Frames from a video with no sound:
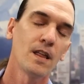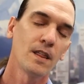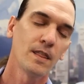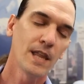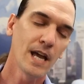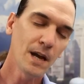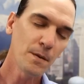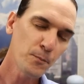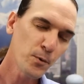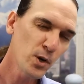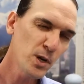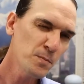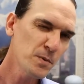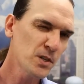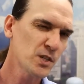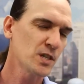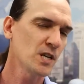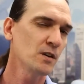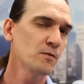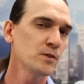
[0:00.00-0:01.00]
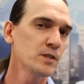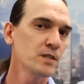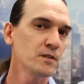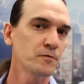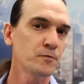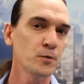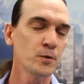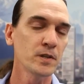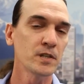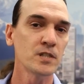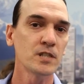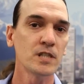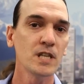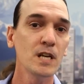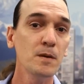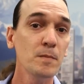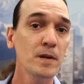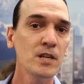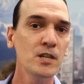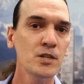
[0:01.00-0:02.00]
That pretty much covers it for a
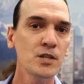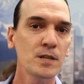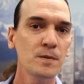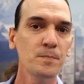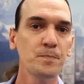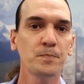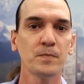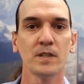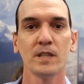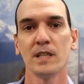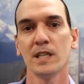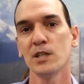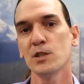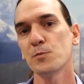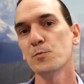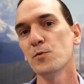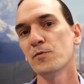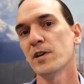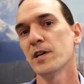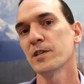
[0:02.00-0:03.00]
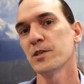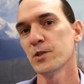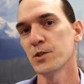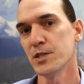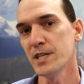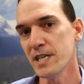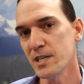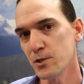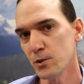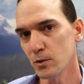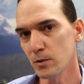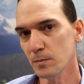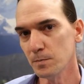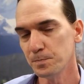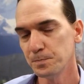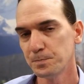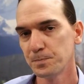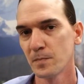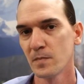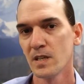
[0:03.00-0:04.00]
steam engine. Now let's move on to diesel.
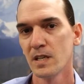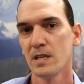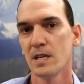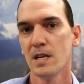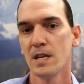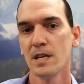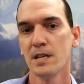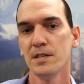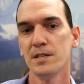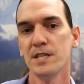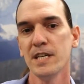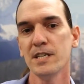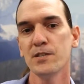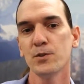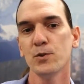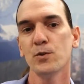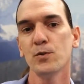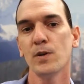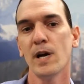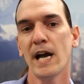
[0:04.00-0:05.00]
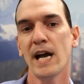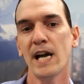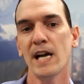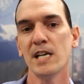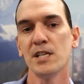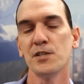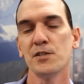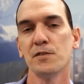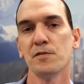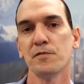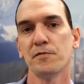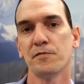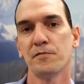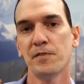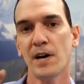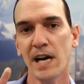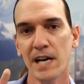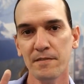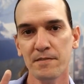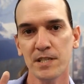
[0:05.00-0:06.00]
Diesel has
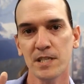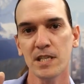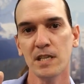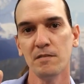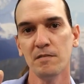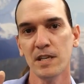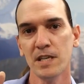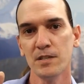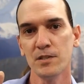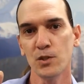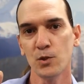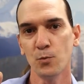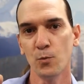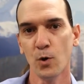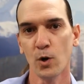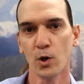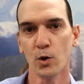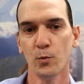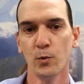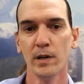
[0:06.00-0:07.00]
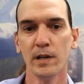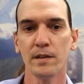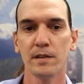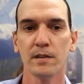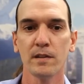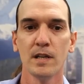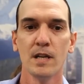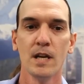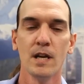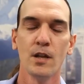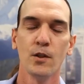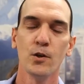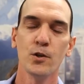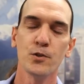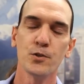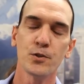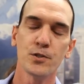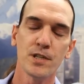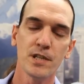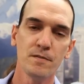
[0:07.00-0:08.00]
5 CVs to work with.
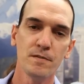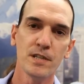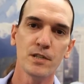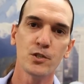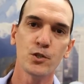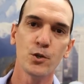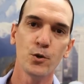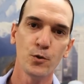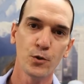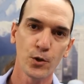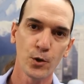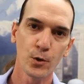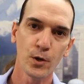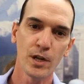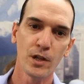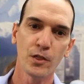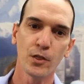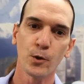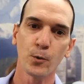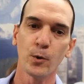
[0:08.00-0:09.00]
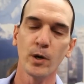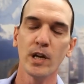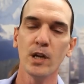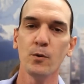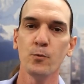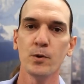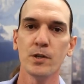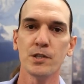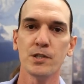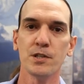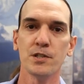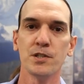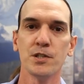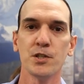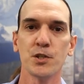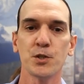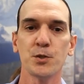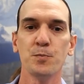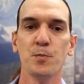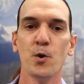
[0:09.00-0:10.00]
Those are CVs 233, which is a
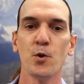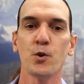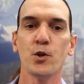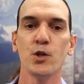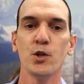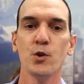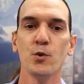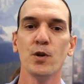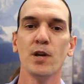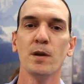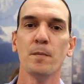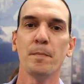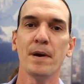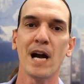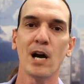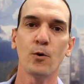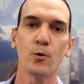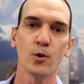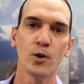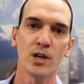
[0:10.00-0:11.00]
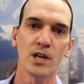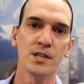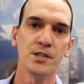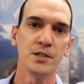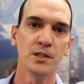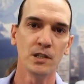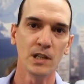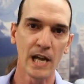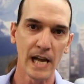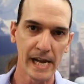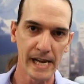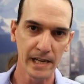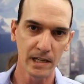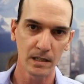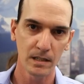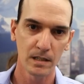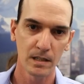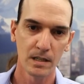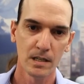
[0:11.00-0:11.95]
smoke unit power on delay.